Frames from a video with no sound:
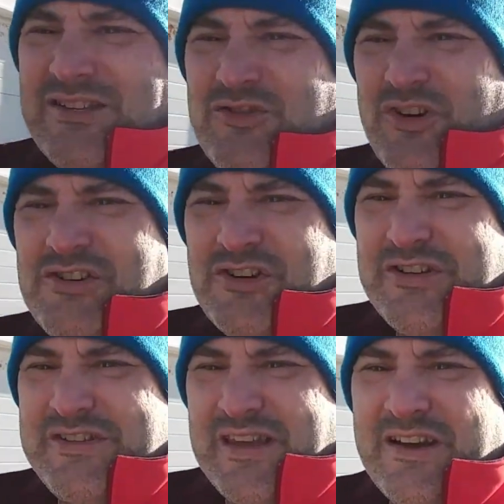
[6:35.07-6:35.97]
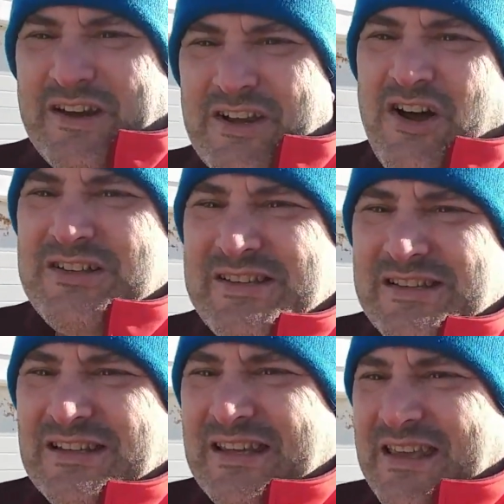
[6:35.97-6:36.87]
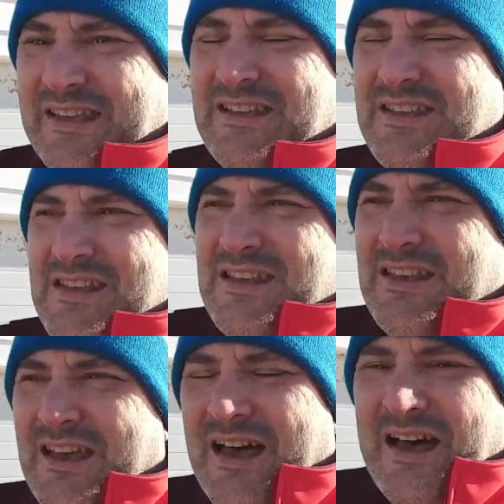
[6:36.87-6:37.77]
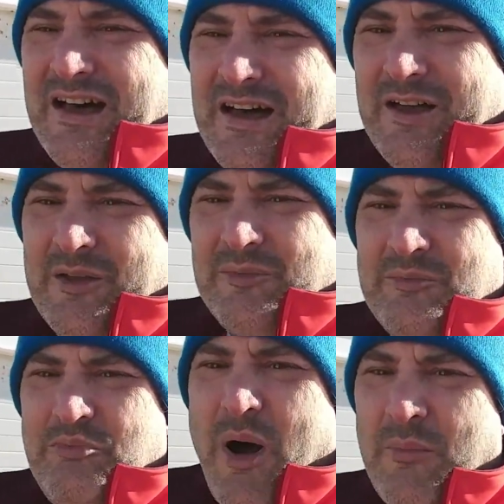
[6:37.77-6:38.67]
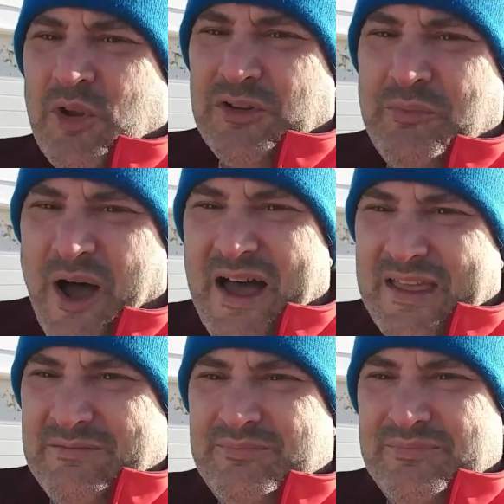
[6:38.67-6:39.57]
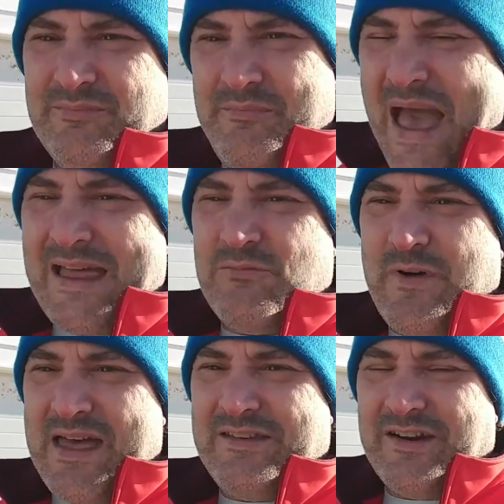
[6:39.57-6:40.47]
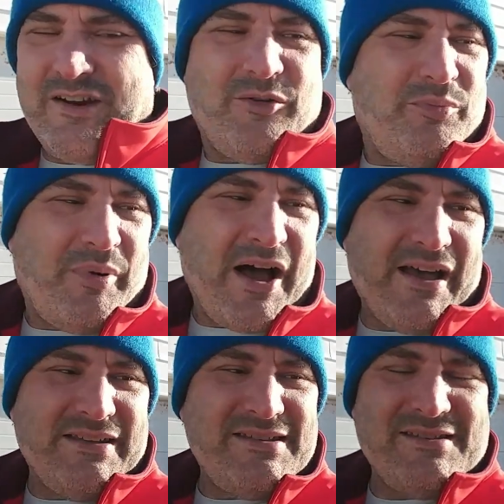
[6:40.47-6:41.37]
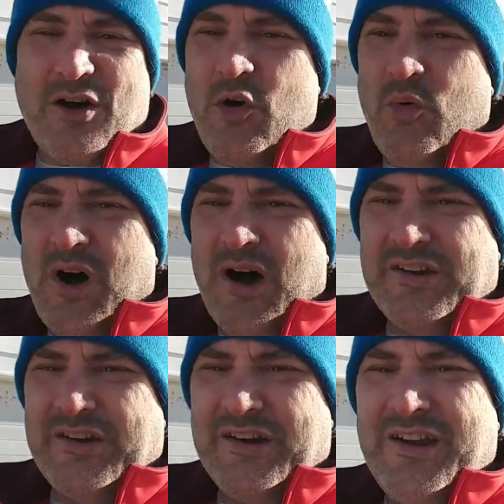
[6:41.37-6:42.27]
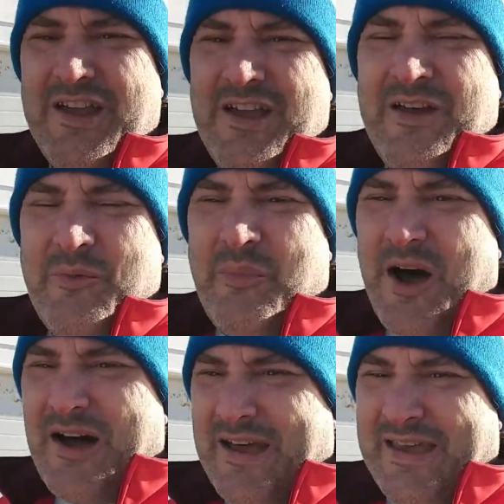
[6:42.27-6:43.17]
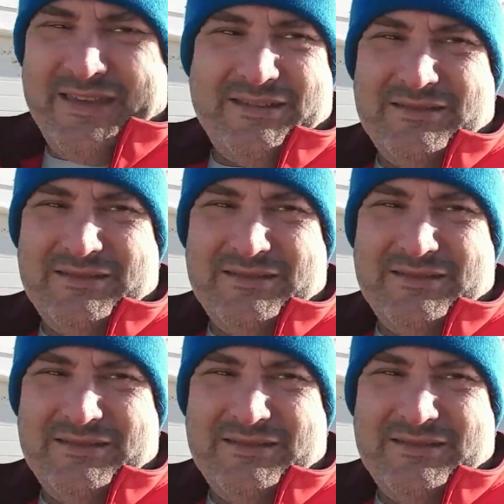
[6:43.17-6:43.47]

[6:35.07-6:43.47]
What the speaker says: structures that are constantly pummeled by bad weather, by salt water, by